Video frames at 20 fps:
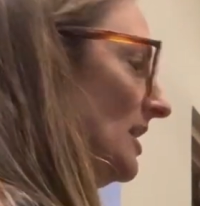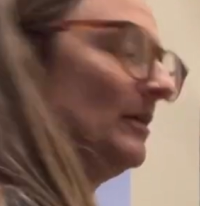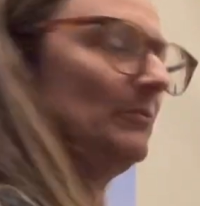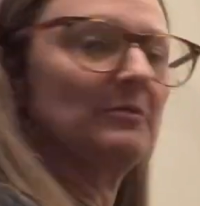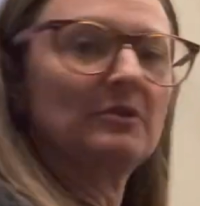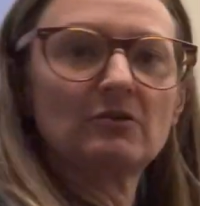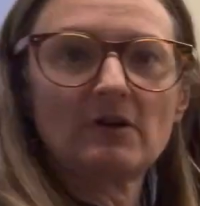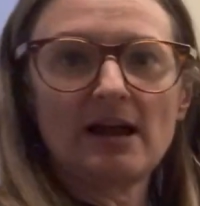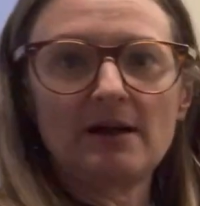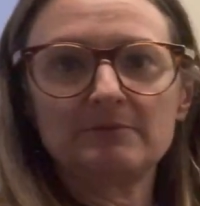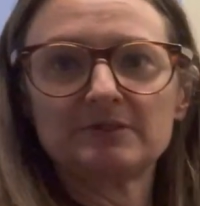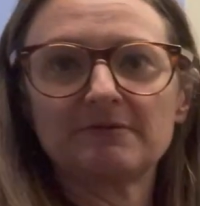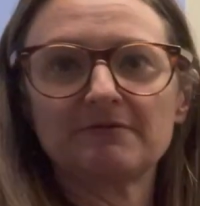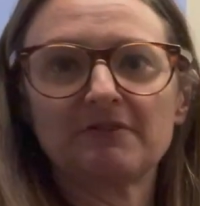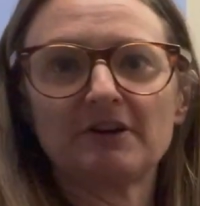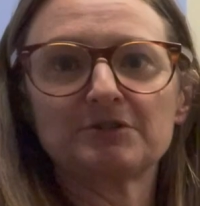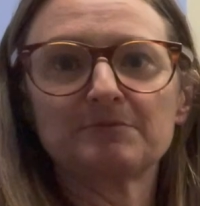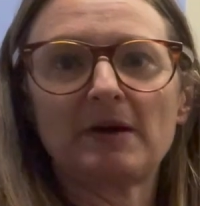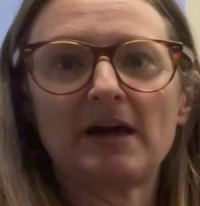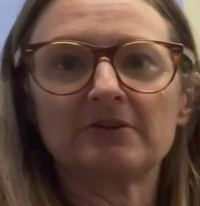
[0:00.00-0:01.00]
grab some
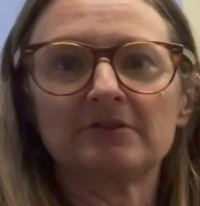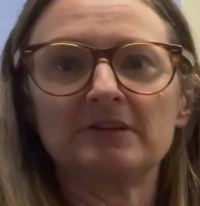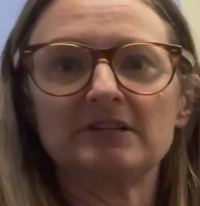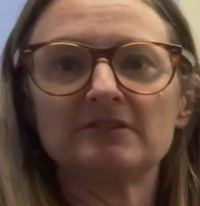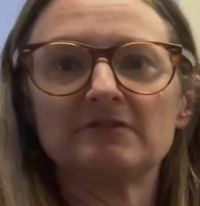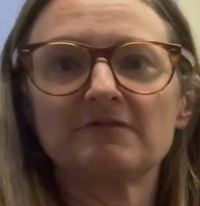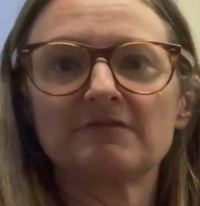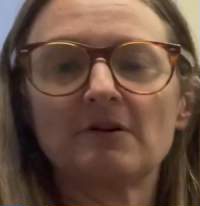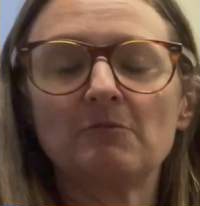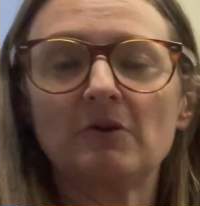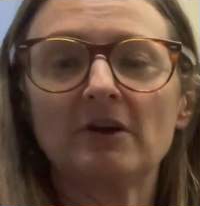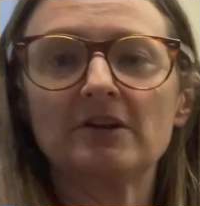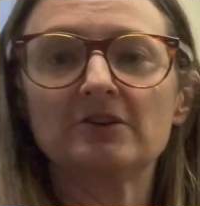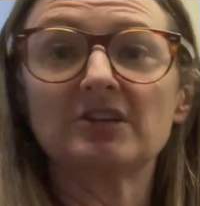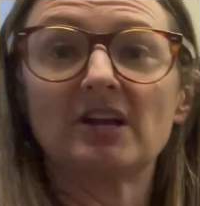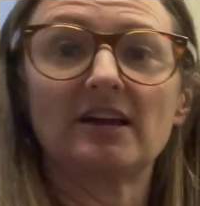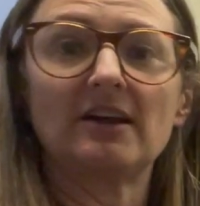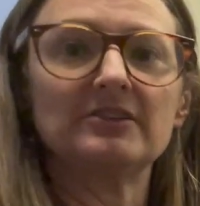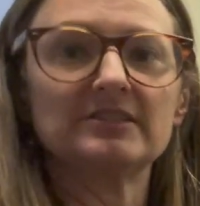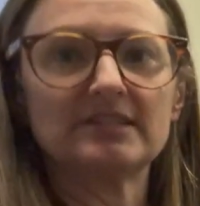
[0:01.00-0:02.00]
fresh batteries from where you
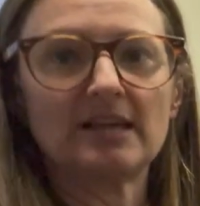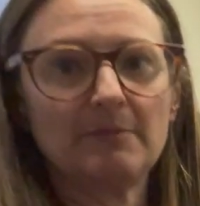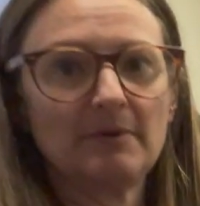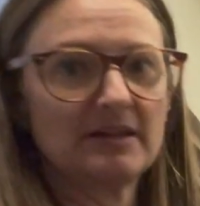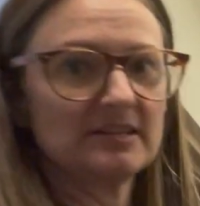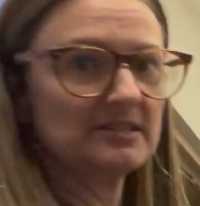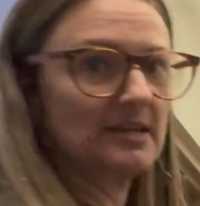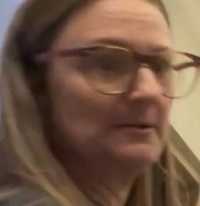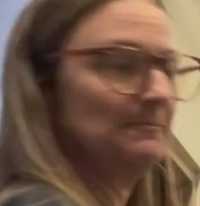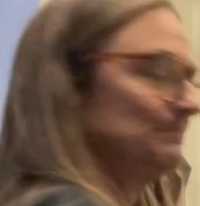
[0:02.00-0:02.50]
check out the sound basket.